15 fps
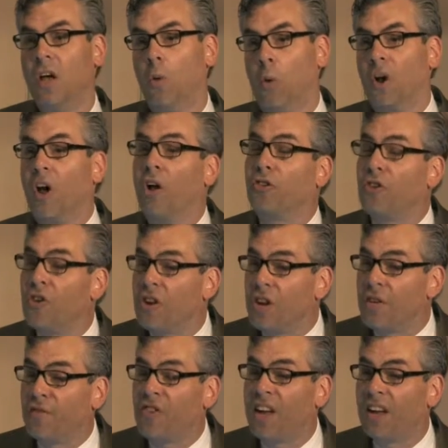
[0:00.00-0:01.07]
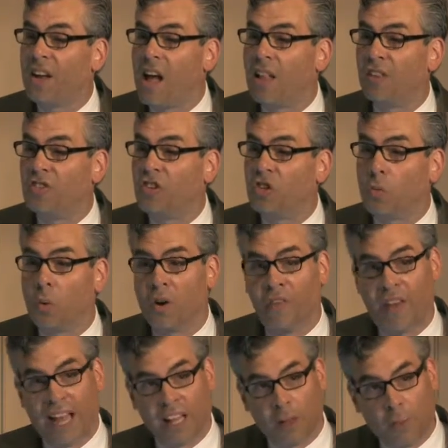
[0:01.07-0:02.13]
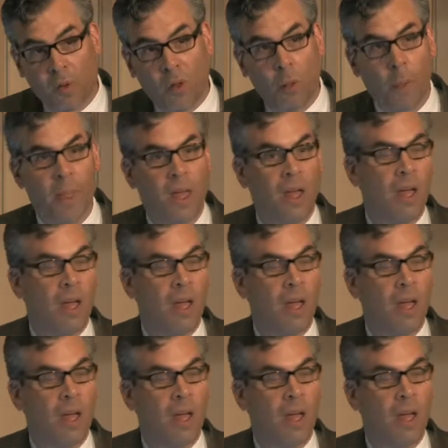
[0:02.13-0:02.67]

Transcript: what alternative technologies were available,